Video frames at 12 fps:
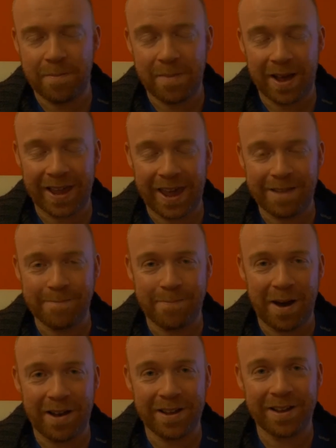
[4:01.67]
Again,
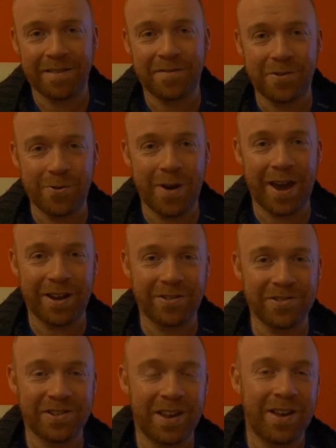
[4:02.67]
barring a few
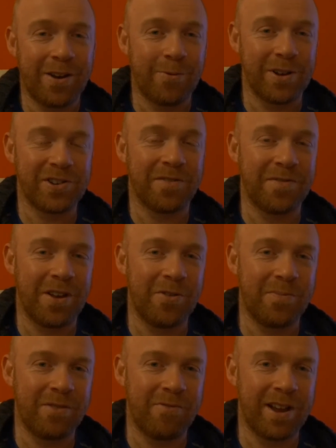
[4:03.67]
errors which have now
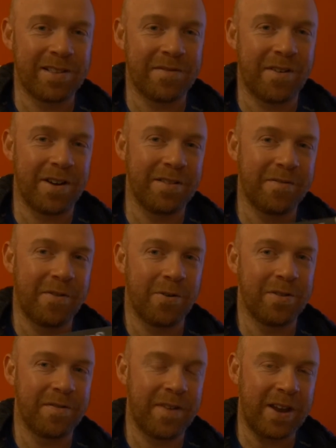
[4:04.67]
been rectified for
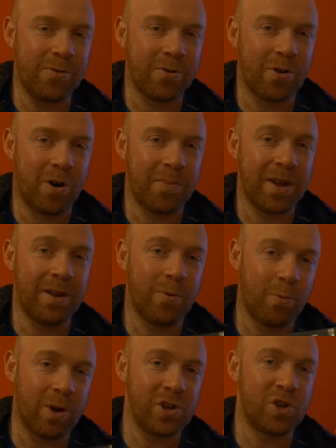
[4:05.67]
the final copy,
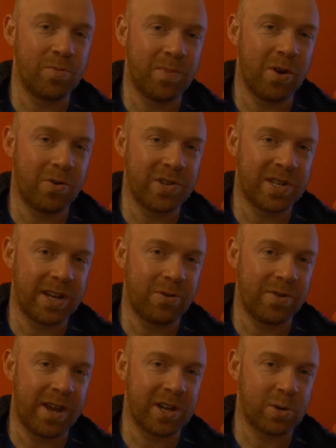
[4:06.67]
which should be on
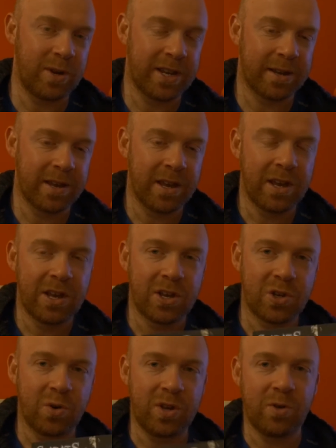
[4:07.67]
sale next week.
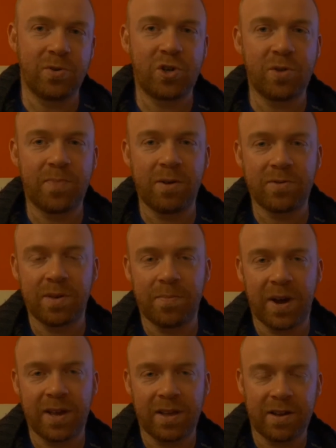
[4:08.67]
So you should be able to
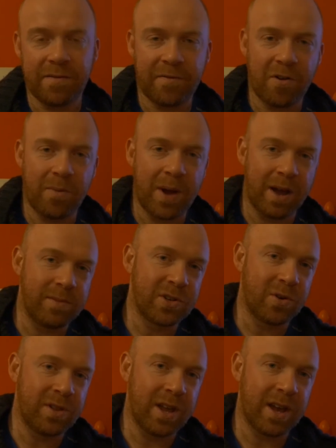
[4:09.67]
buy that from
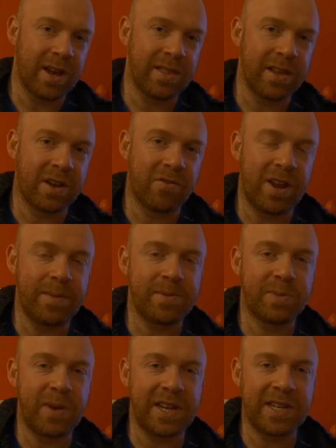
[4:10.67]
Amazon and the
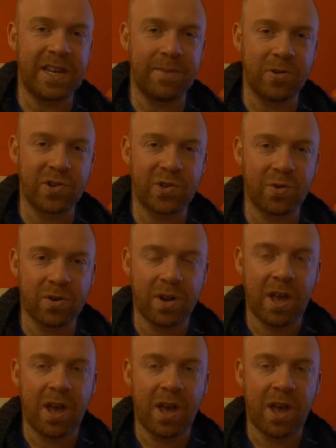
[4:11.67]
CreateSpace ebook store.